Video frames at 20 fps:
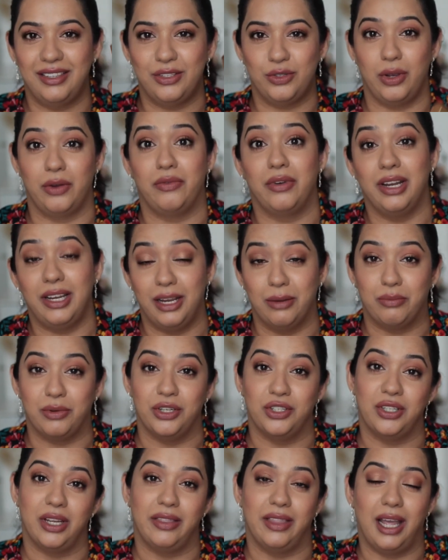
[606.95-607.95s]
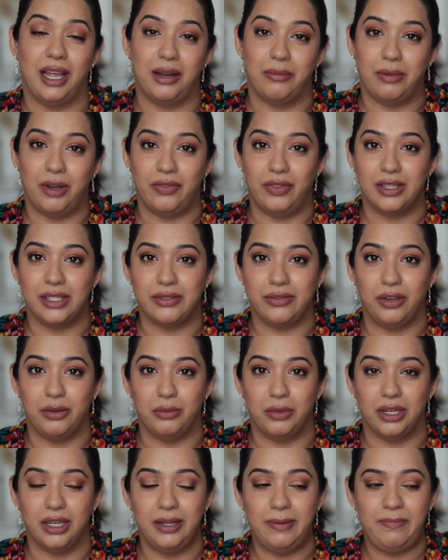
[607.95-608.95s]
So I really appreciate that about this
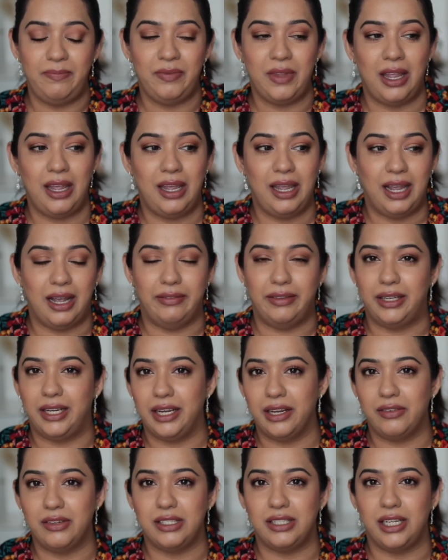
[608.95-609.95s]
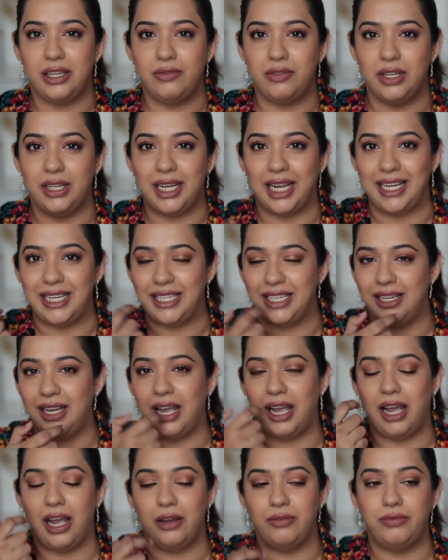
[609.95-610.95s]
formula. And the day I received it, I did
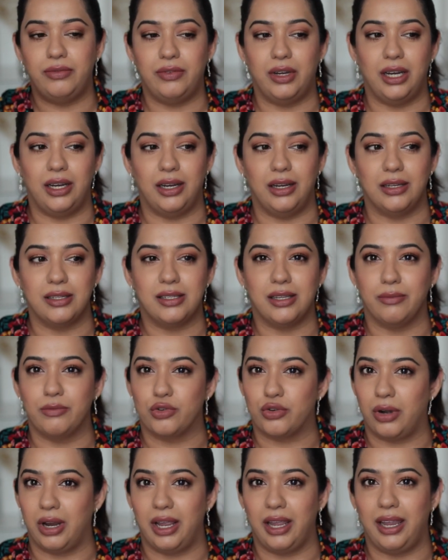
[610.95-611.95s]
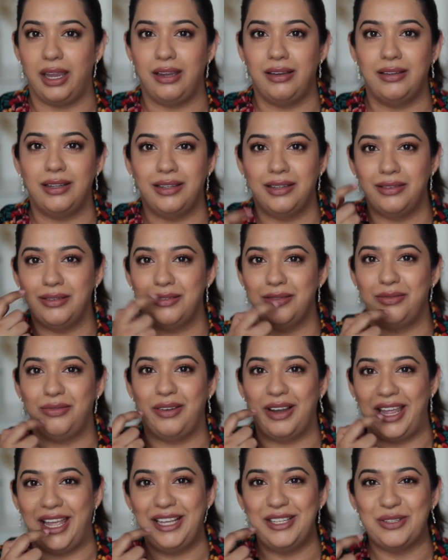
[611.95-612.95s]
have some dry
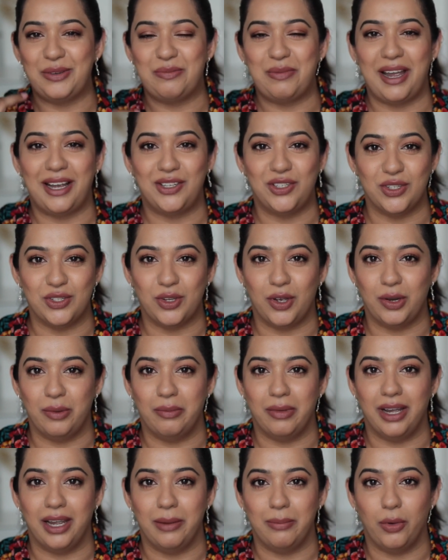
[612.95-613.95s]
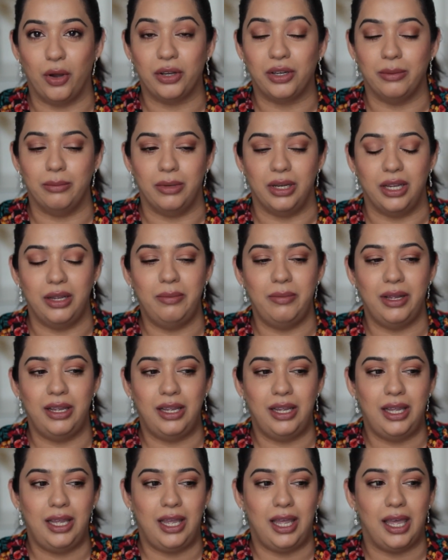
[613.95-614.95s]
flakes or patches on my bottom lip
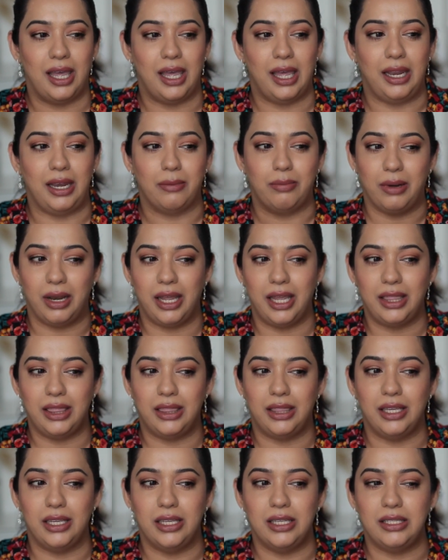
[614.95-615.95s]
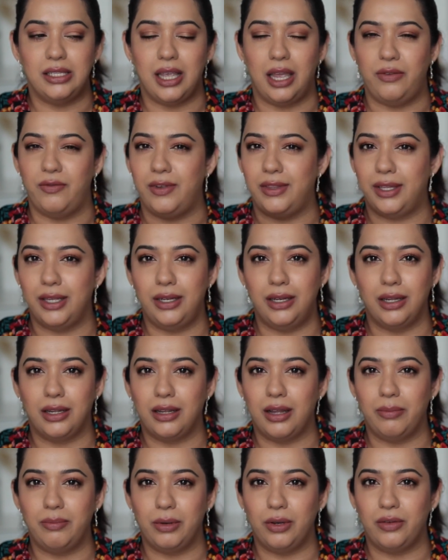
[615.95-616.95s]
and applied this. And within a
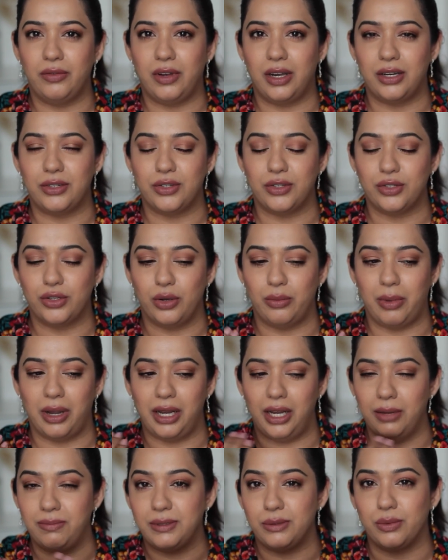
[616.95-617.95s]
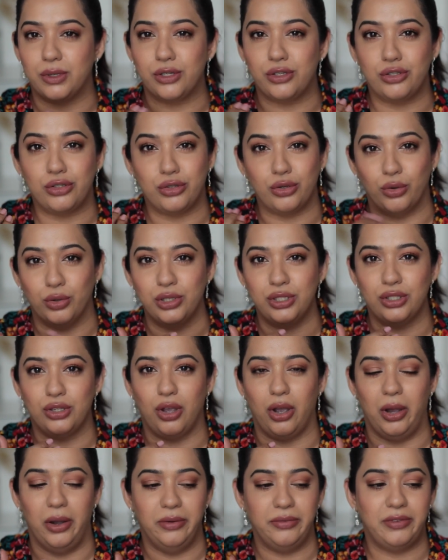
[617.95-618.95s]
couple of hours or so, my lips were so
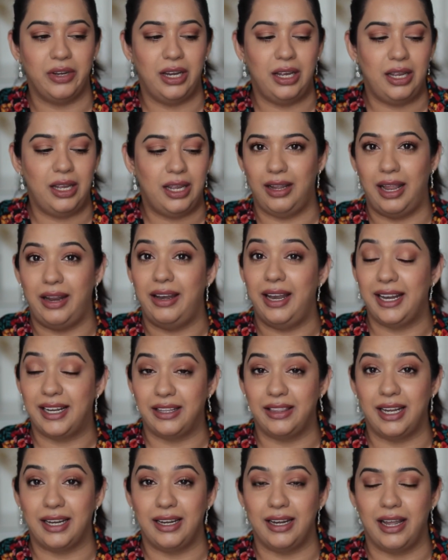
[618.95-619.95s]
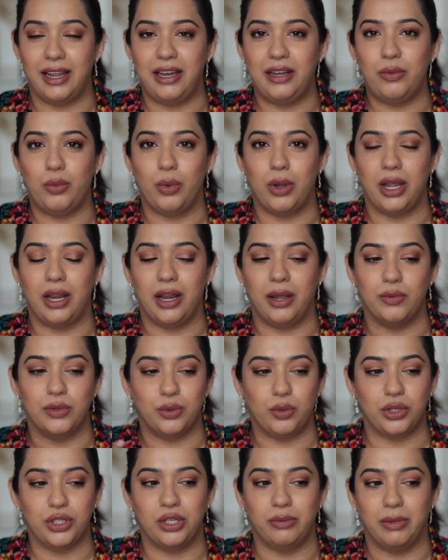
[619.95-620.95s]
soft. And later that night, when I
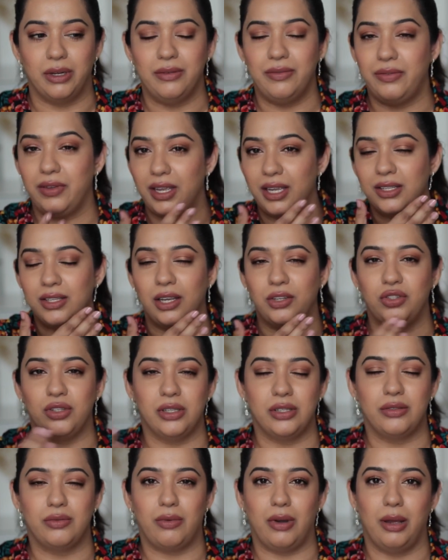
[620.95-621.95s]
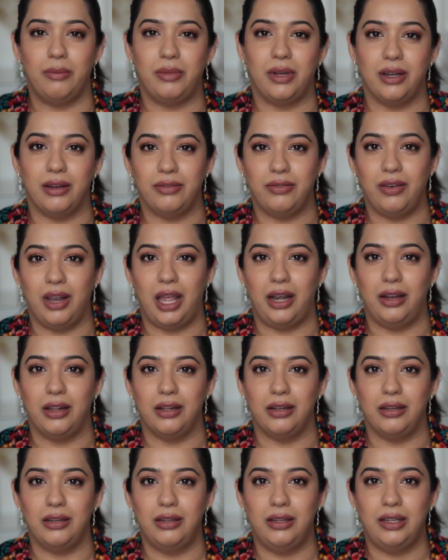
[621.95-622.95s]
was washing my face, I just rubbed a
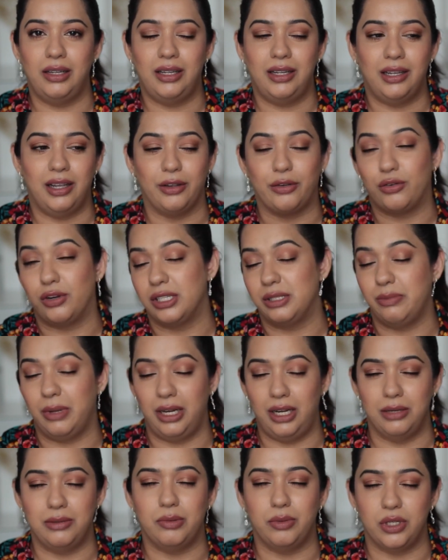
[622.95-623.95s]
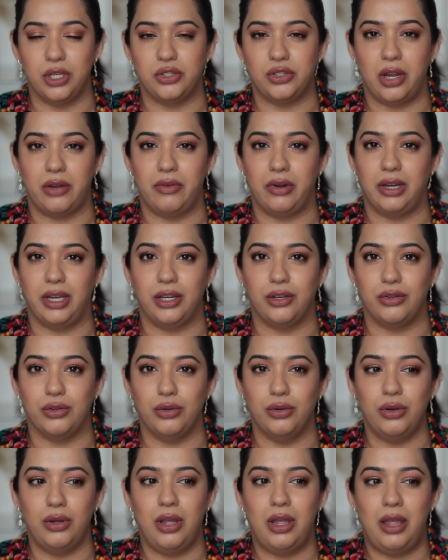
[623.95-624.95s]
flannel across my lips, which I generally
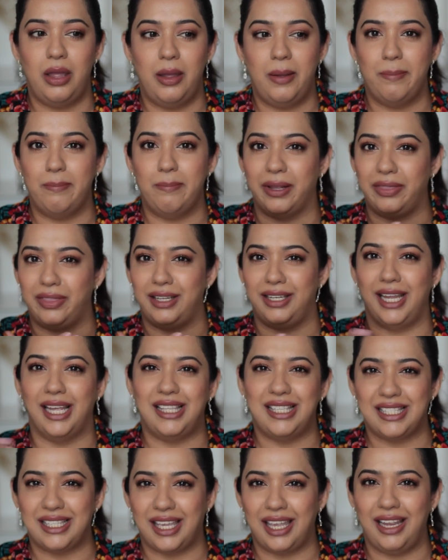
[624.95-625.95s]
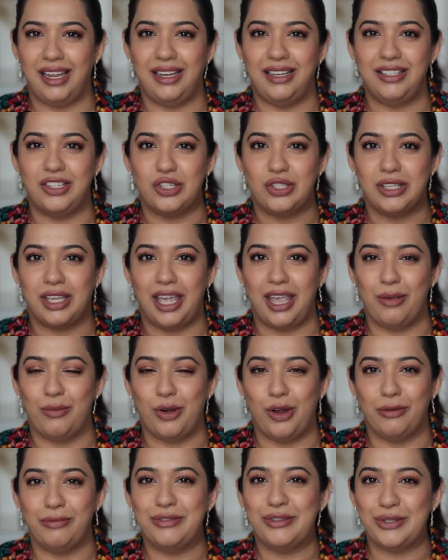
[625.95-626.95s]
do. But the dead skin just
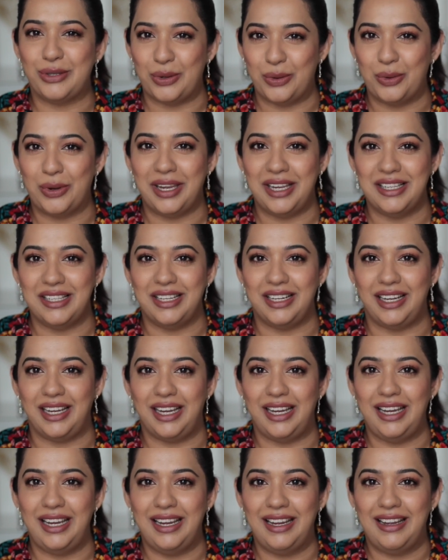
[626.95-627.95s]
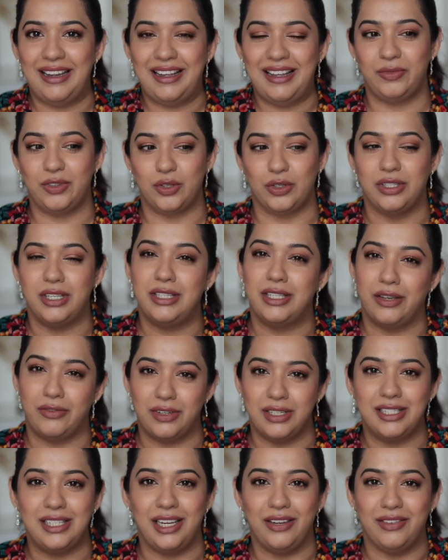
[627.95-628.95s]
came off so easily. So since
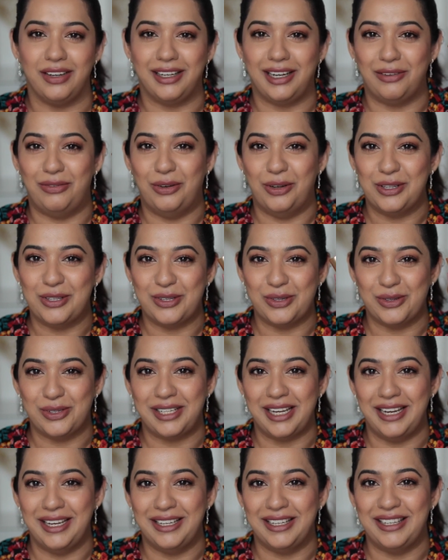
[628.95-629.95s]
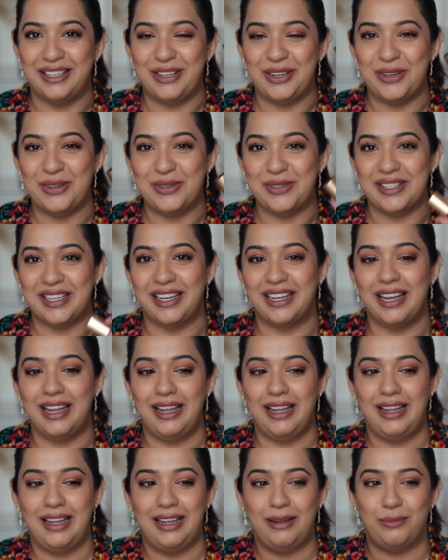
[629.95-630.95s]
I've received it, I've also tend to use it
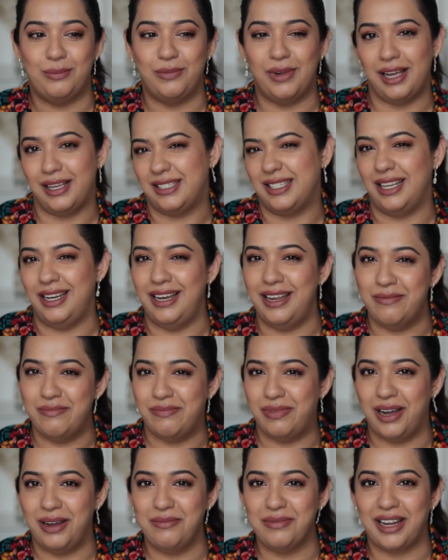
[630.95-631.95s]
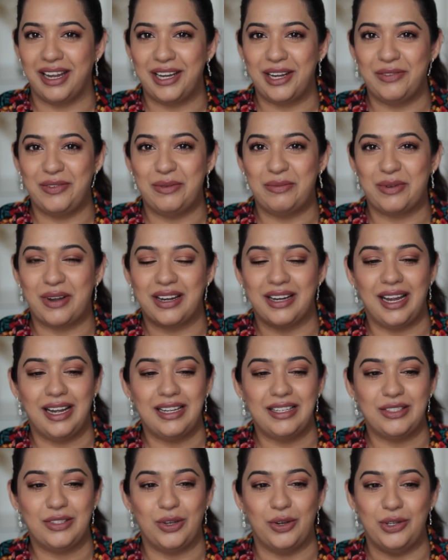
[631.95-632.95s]
as a lip balm kind of a
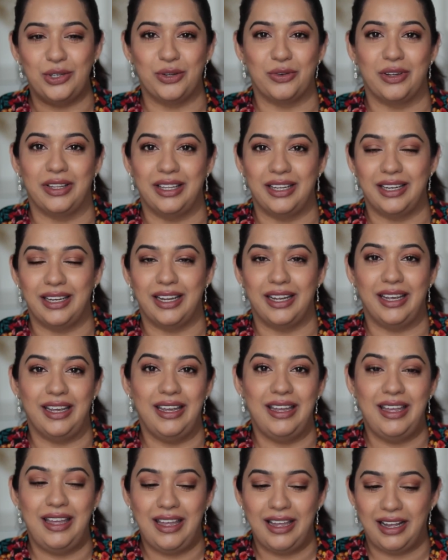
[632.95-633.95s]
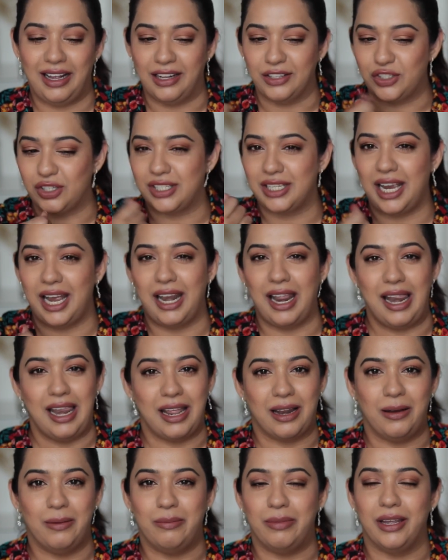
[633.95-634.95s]
product. So during the day, I'll just add a
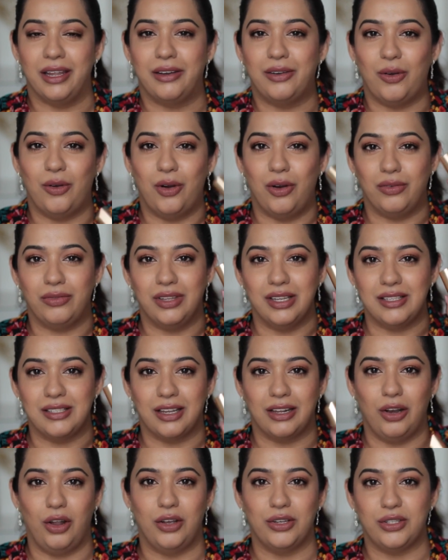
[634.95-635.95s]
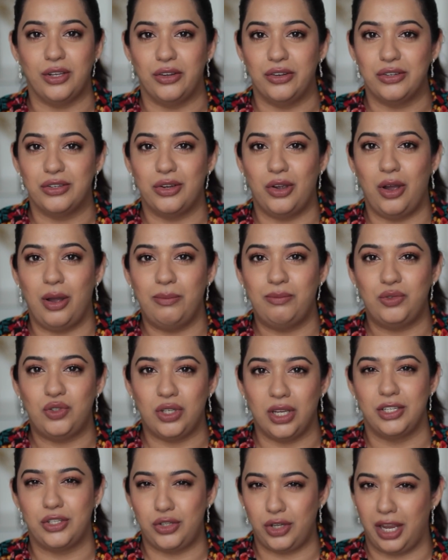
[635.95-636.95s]
little bit of this gloss on top
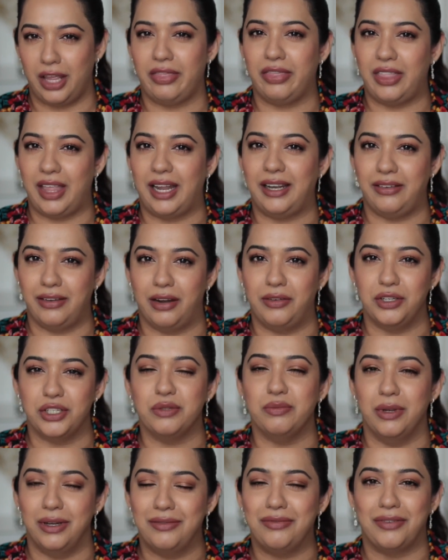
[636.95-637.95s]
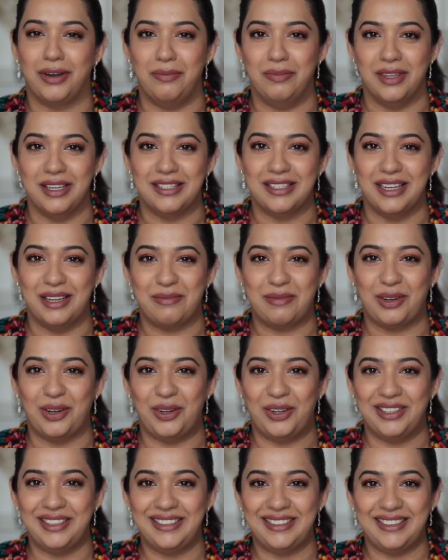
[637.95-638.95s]
just to get that nourishment from this lip
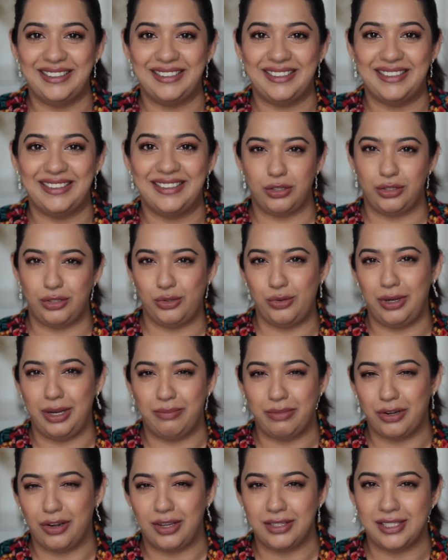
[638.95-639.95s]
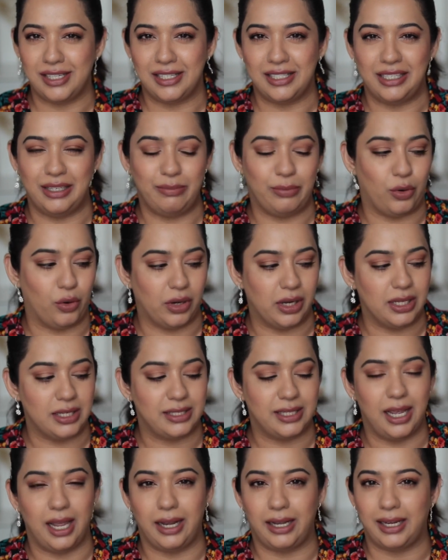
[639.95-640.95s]
gloss. Two lip glosses, lip
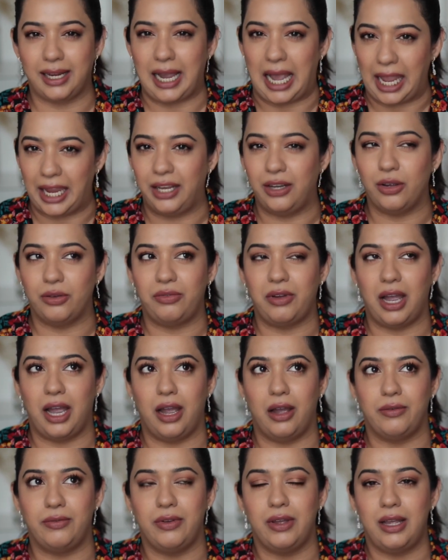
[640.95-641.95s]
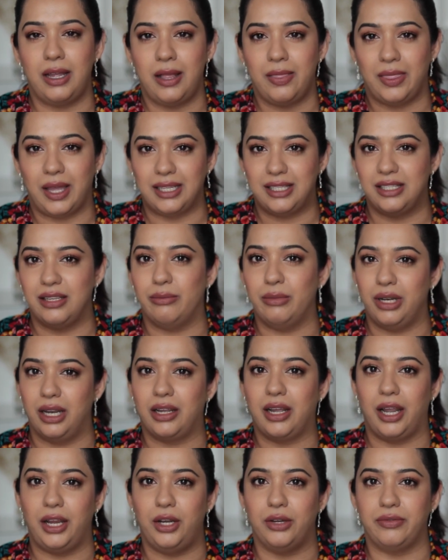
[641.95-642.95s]
oils that kind of have that
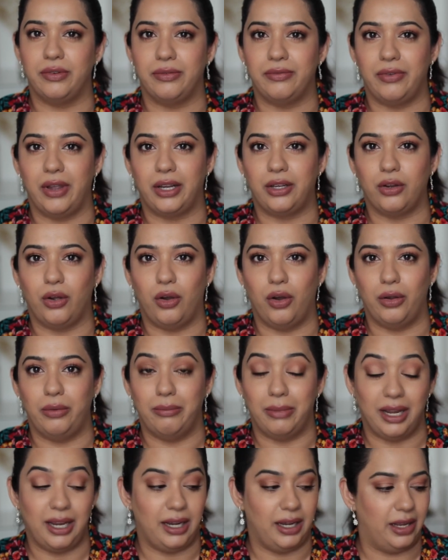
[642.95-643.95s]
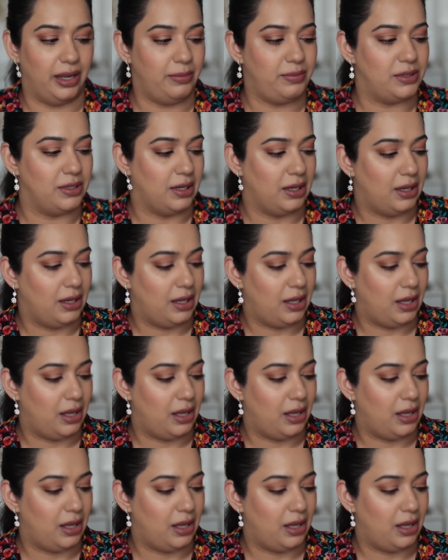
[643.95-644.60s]
similar kind of effect on my lips.